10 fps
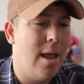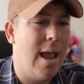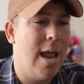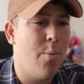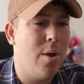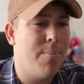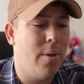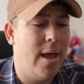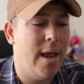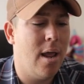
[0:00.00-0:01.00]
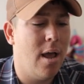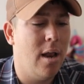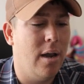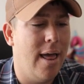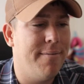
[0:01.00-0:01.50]
And we play
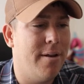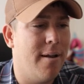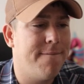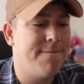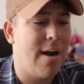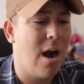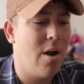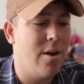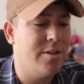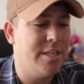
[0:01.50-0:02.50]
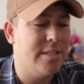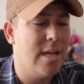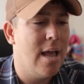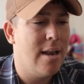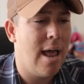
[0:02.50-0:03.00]
11 Fire Energies.
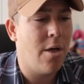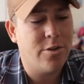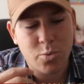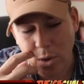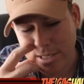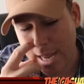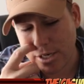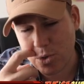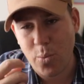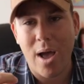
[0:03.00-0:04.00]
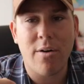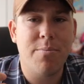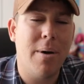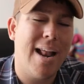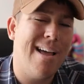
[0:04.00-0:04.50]
Now this was at 12,
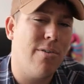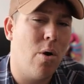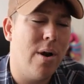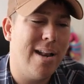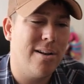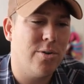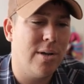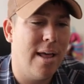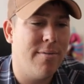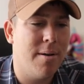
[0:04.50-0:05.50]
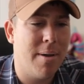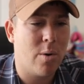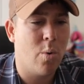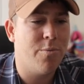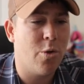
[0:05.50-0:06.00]
but I have lowered it down to 11 to
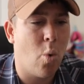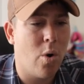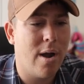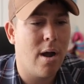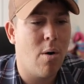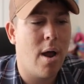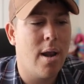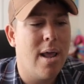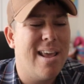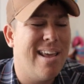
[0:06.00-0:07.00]
make room for the Ordinary Rod.